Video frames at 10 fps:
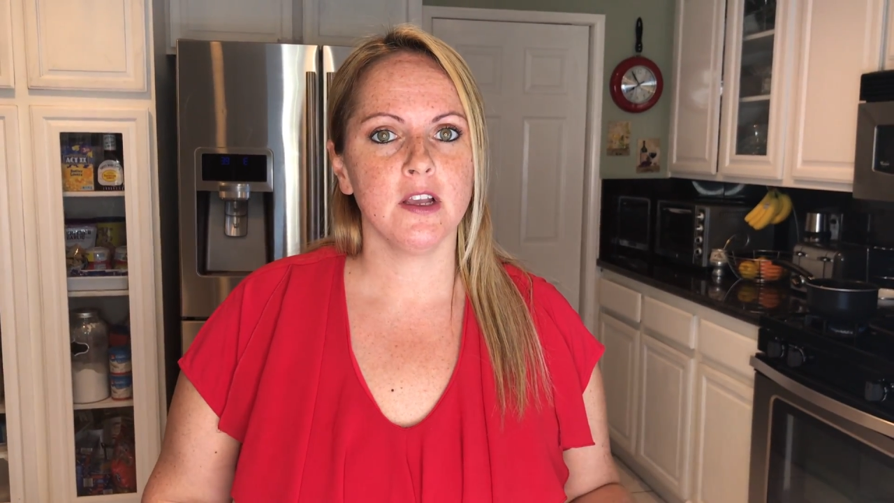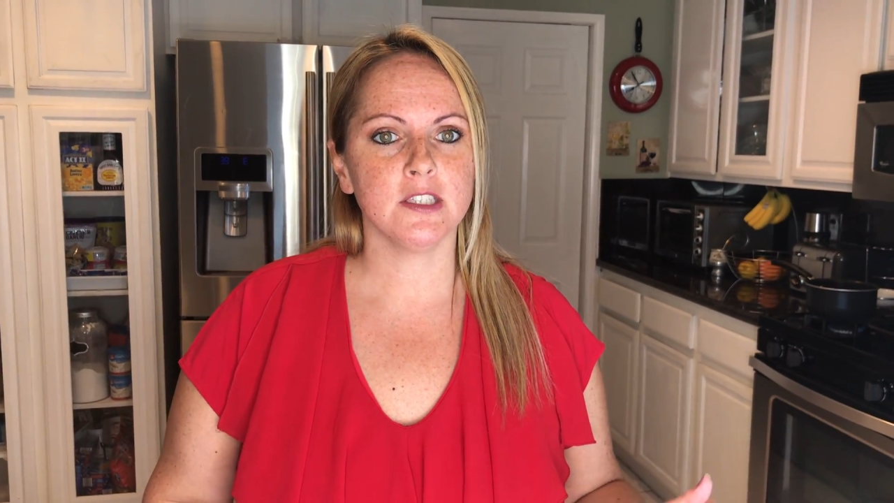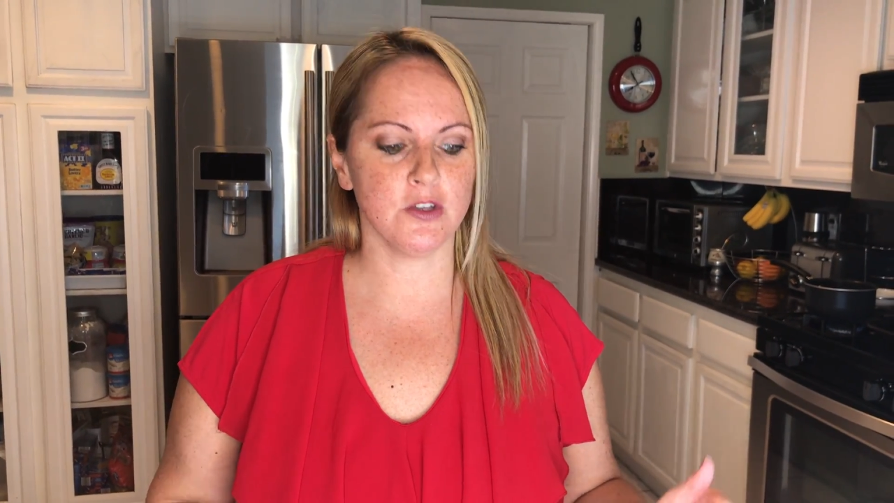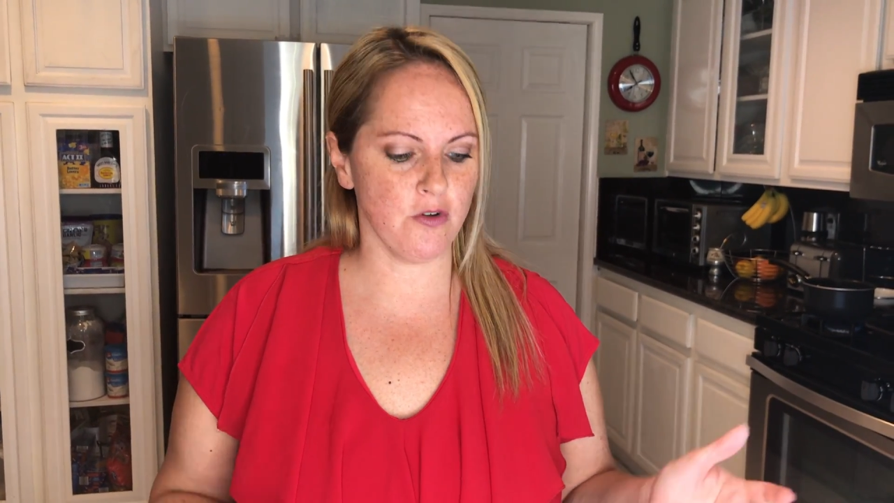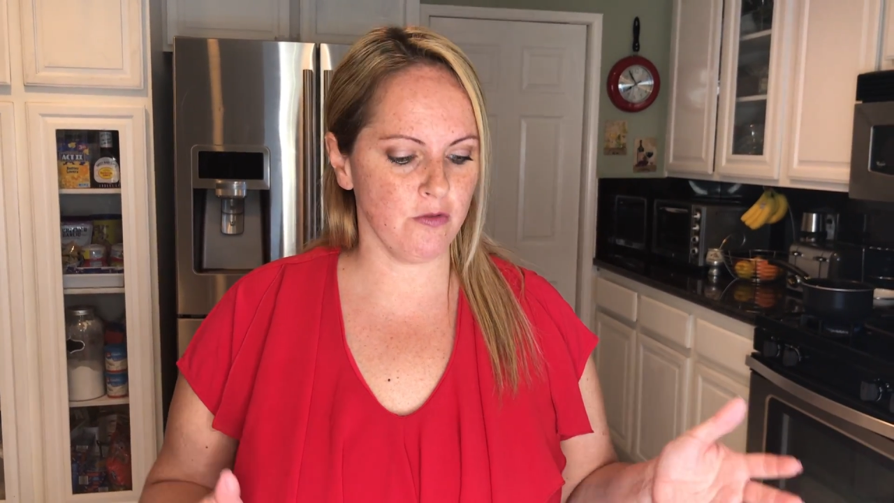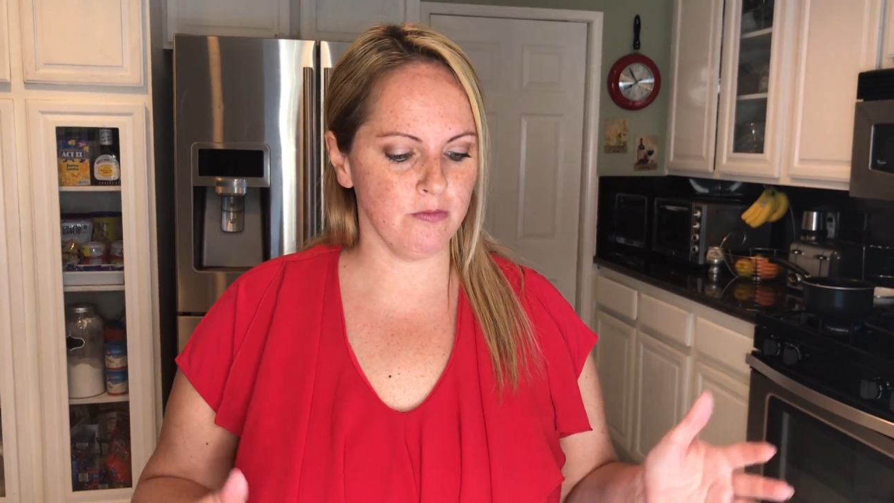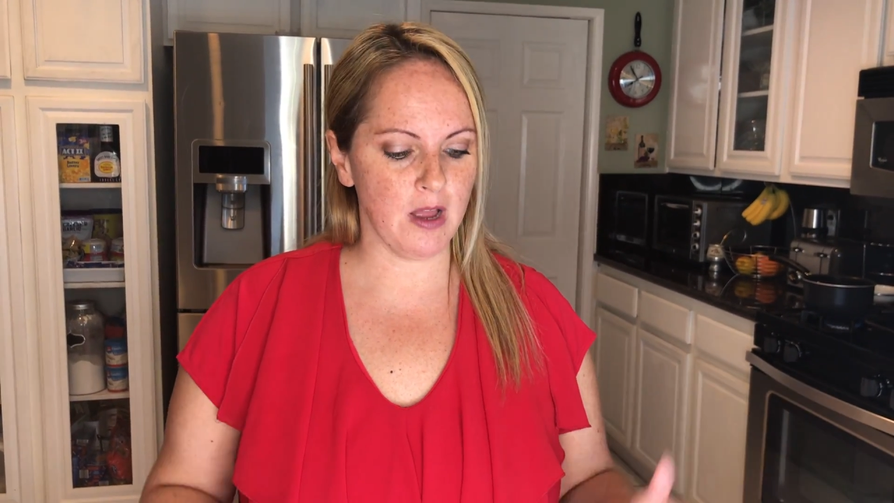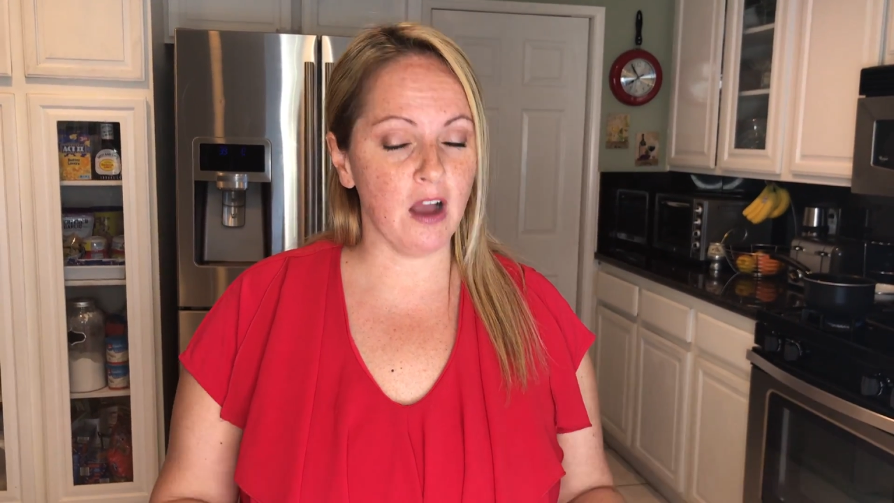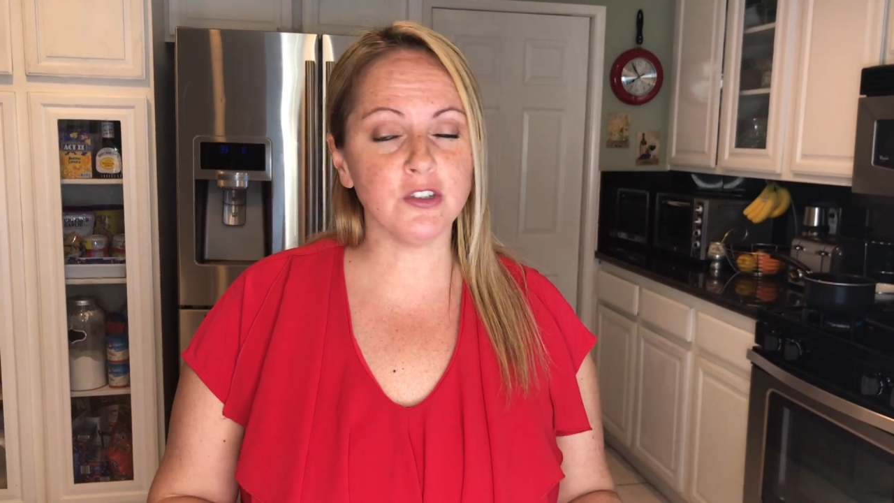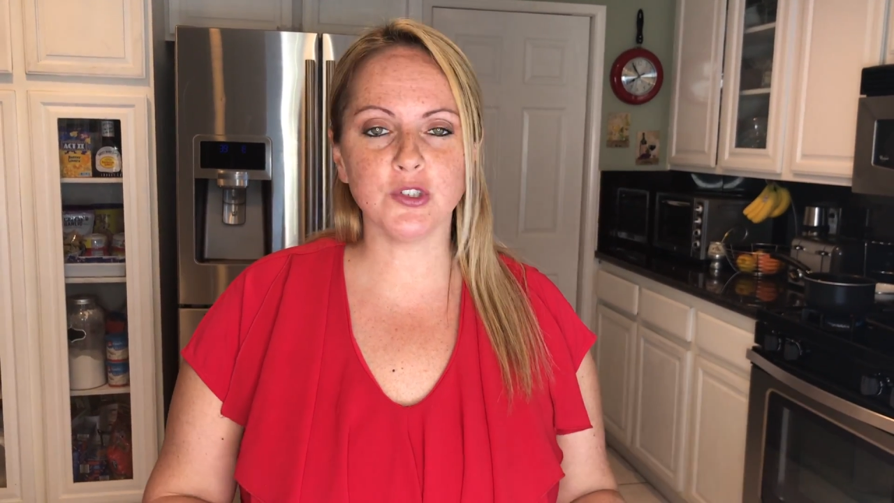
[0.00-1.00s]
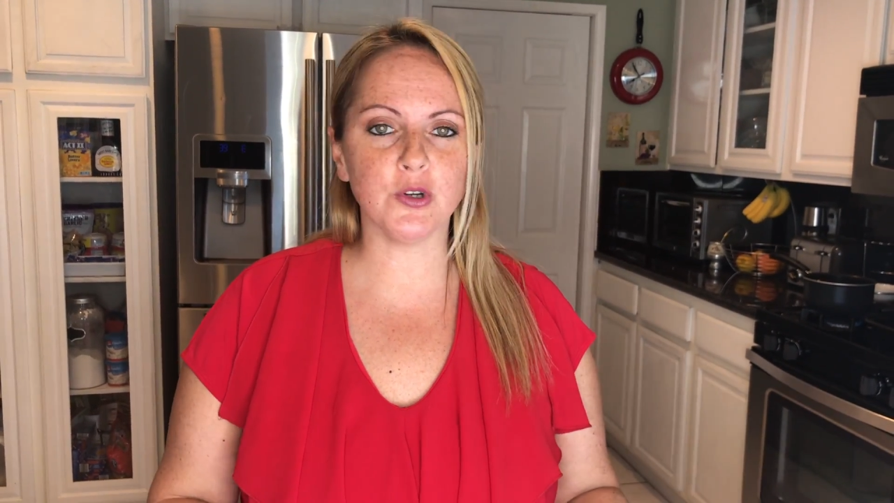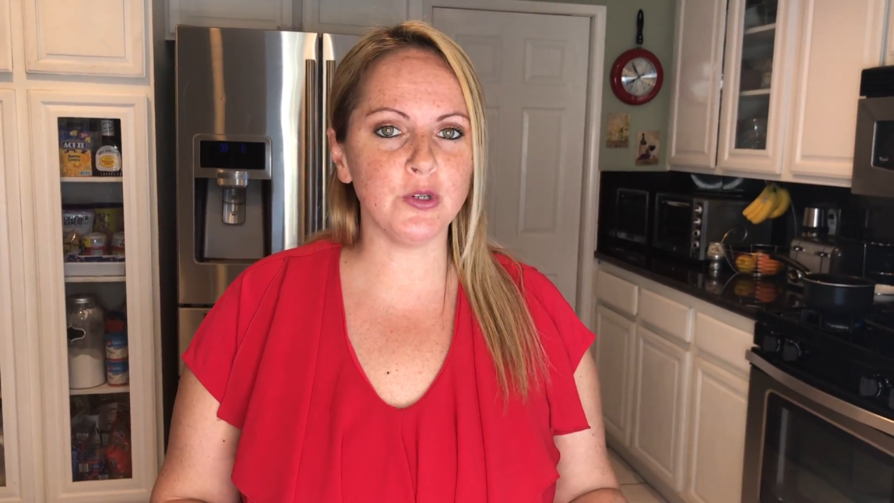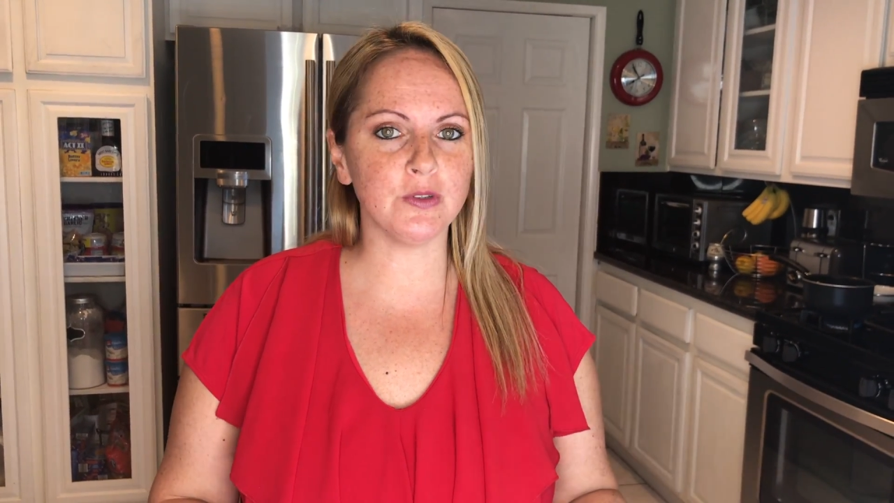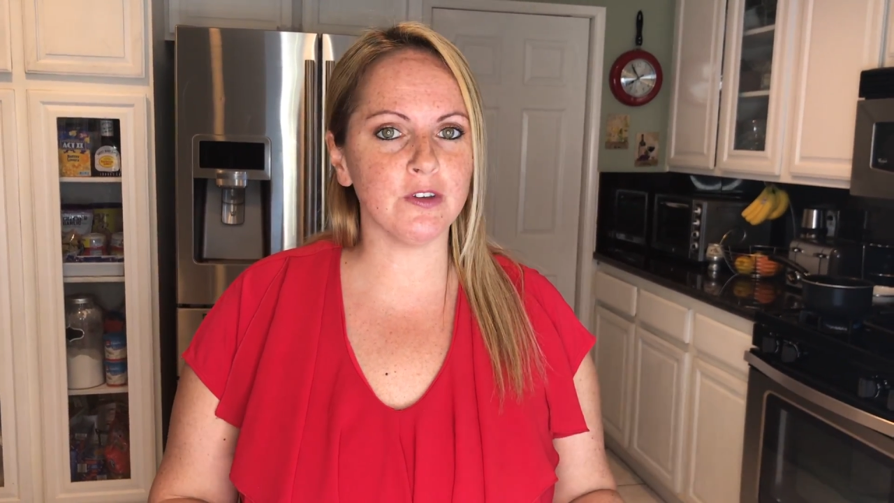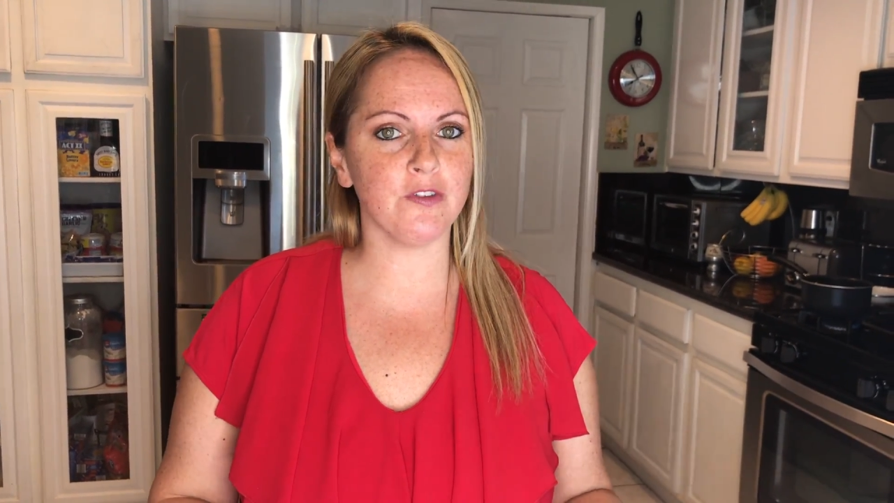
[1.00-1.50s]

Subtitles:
So I'll show you the